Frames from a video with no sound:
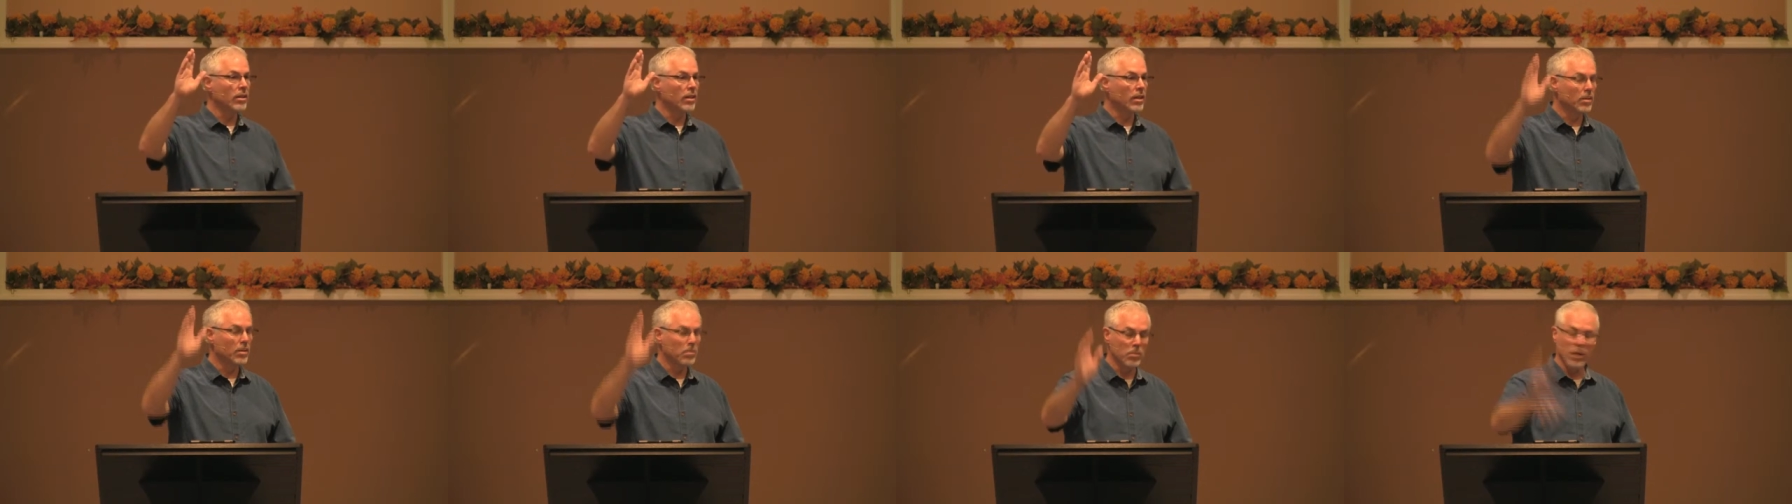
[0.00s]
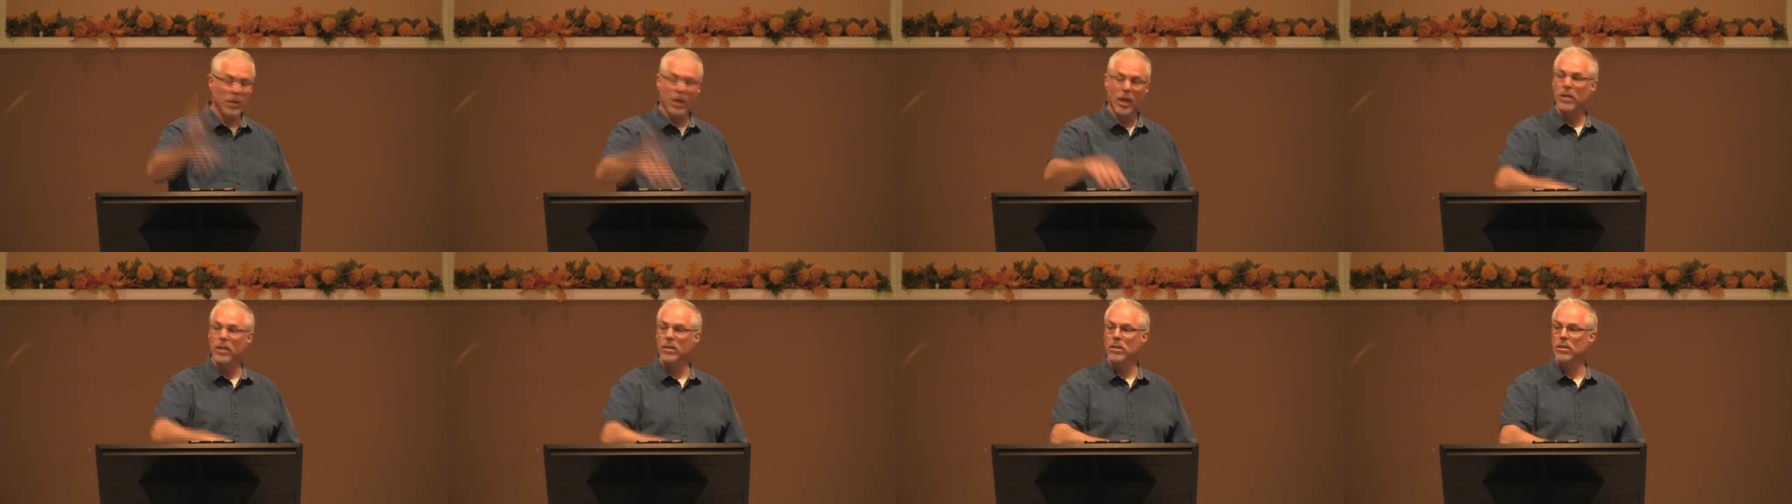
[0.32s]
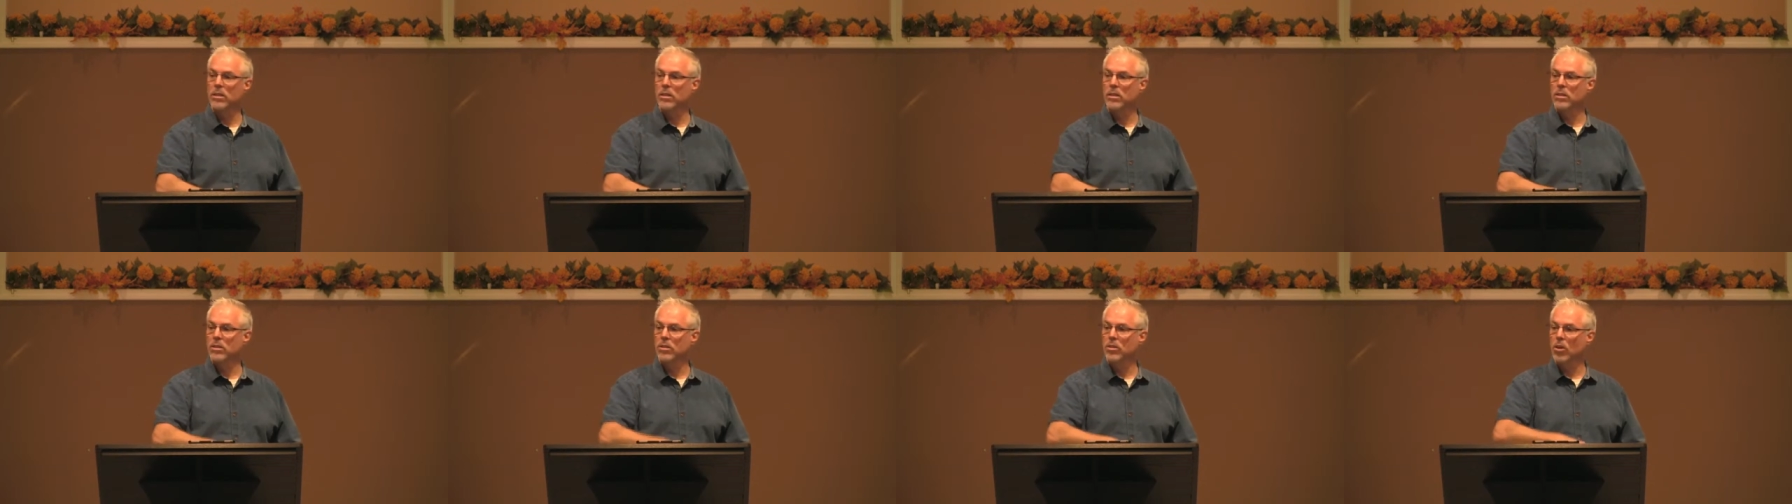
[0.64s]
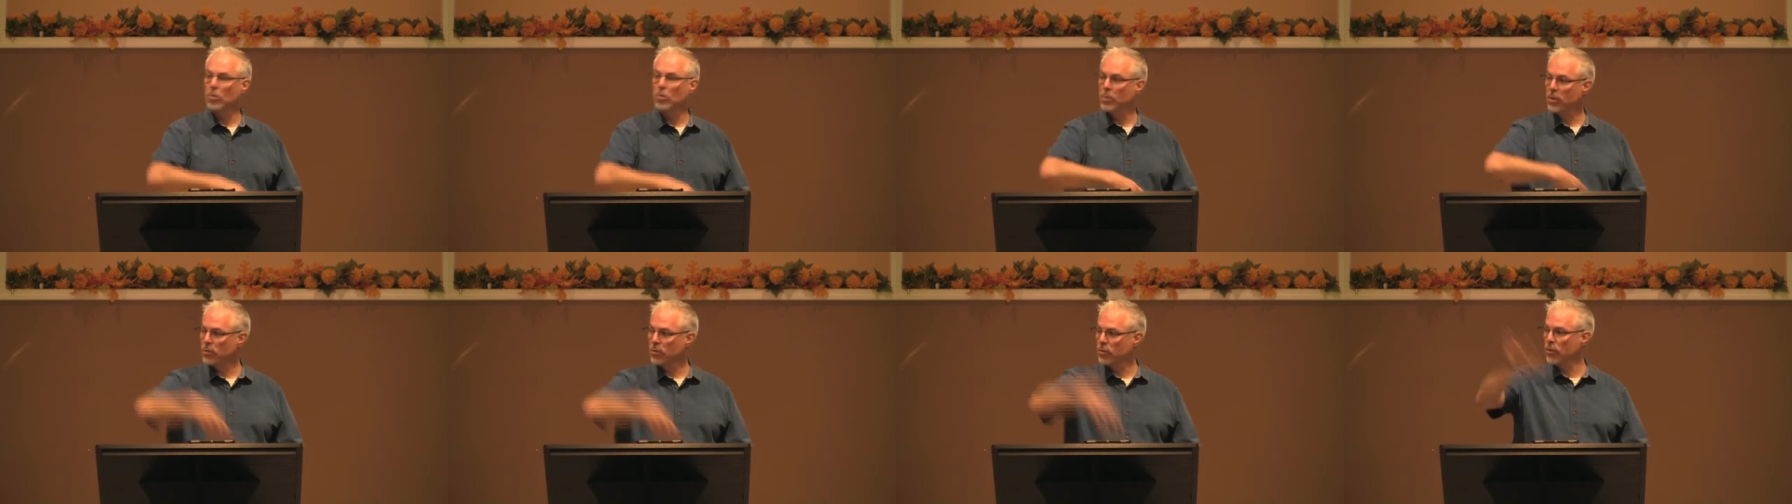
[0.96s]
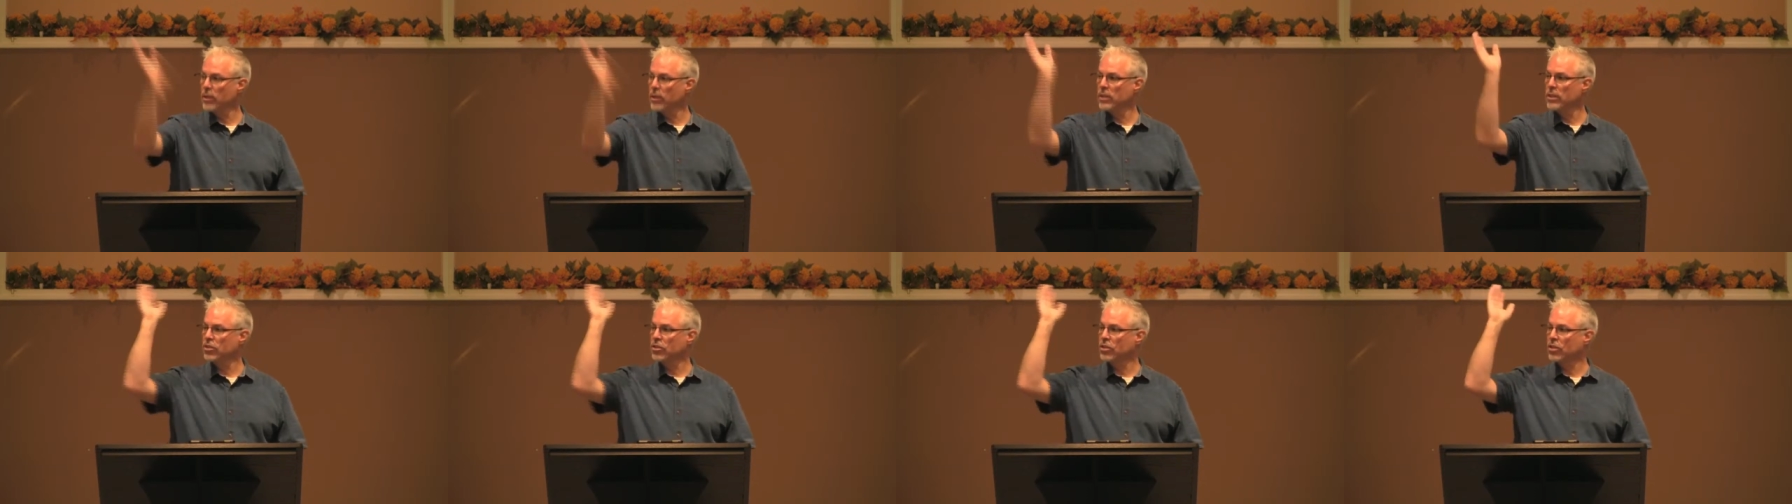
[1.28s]
Amen. Amen. Don't be
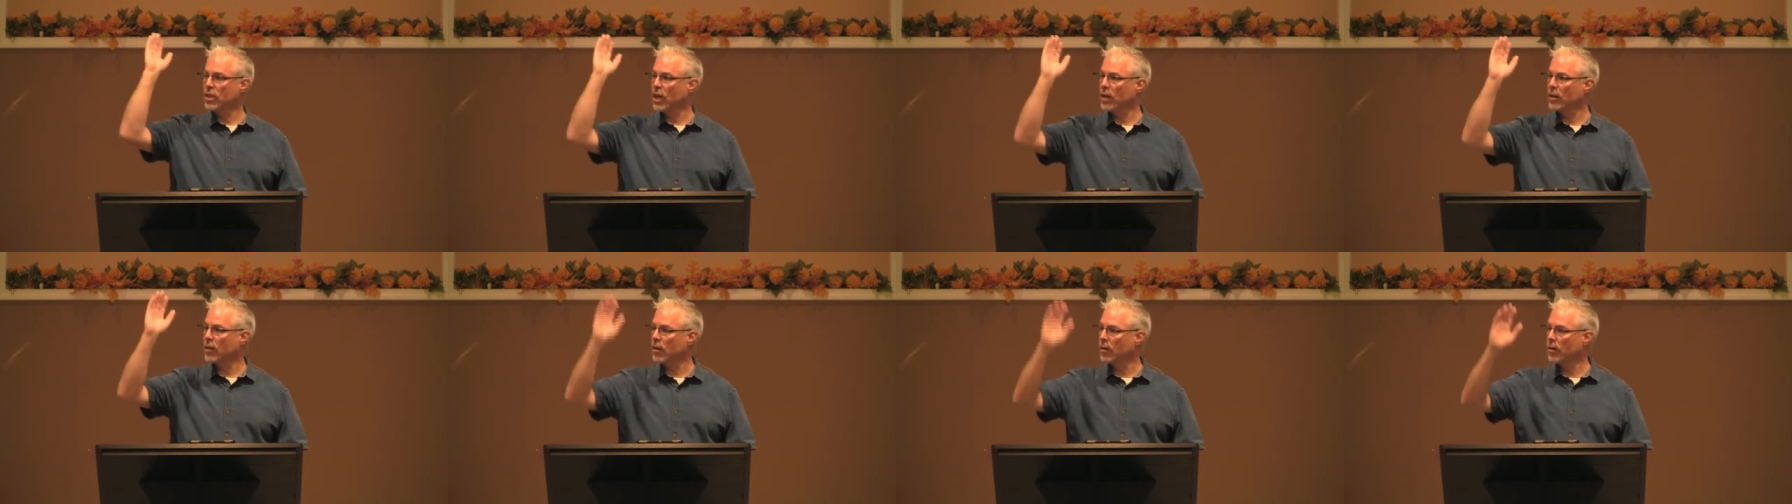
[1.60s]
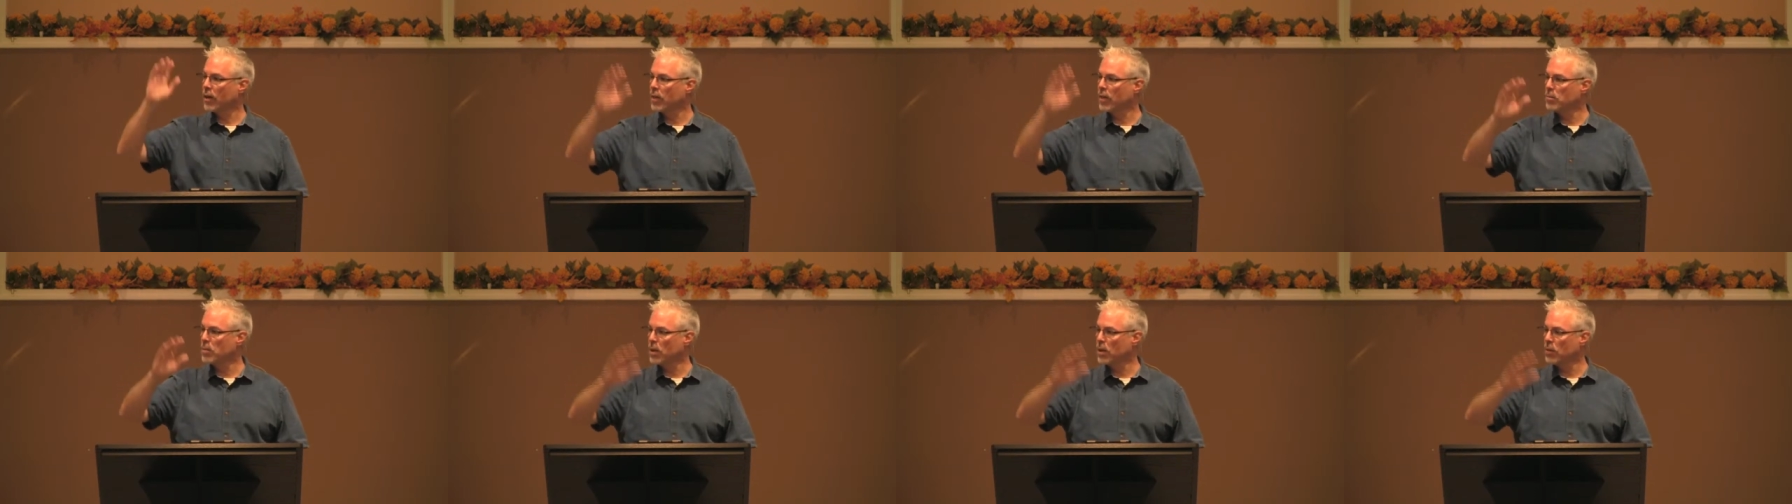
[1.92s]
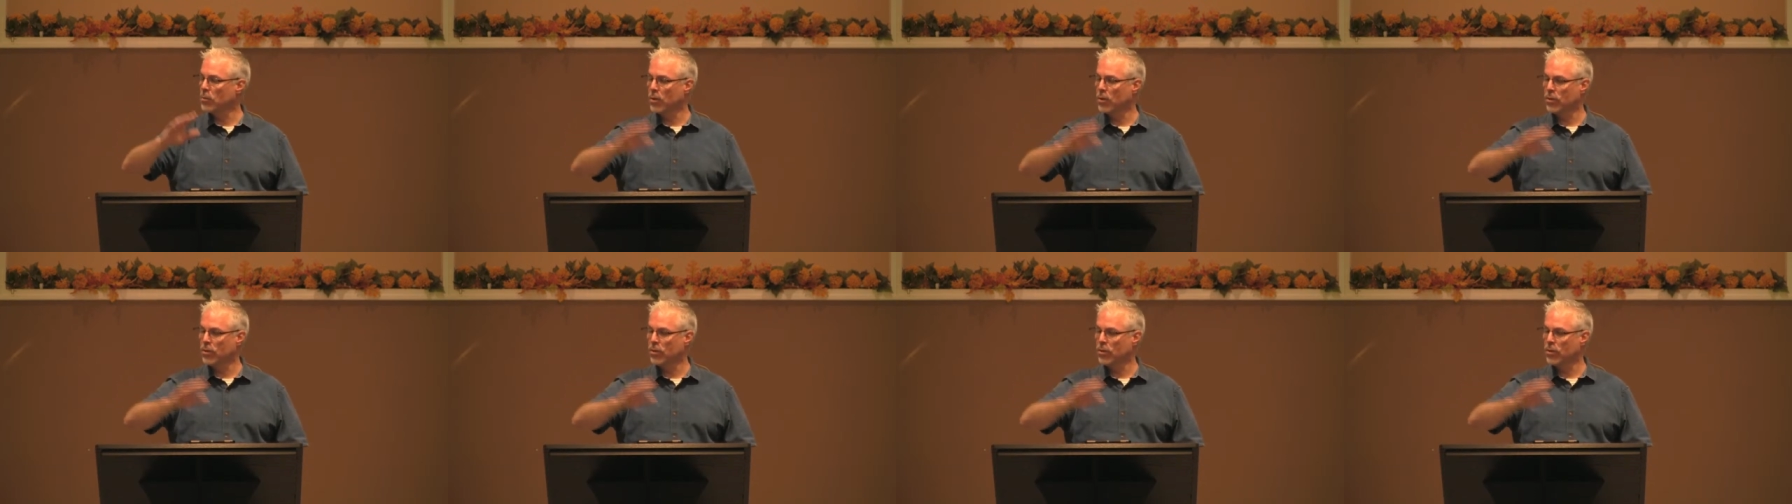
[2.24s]
afraid to shout out amen